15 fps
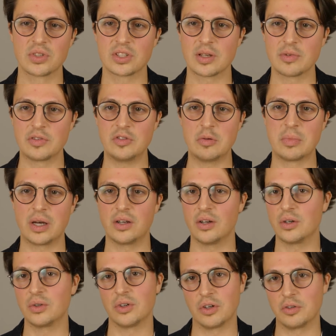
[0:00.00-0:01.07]
Some of you might
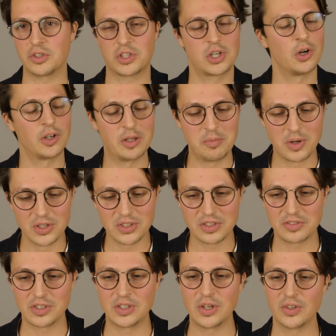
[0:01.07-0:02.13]
know, or surely most
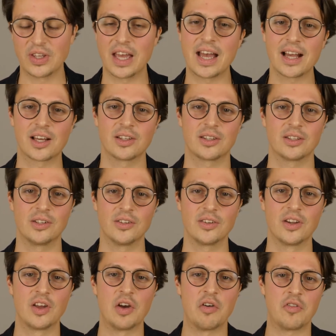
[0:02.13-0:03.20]
of you know, the hackathon
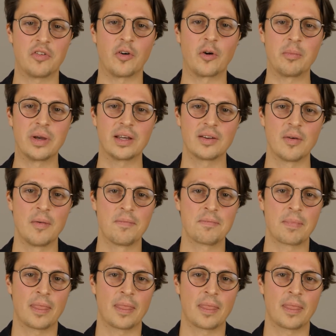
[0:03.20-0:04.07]
format.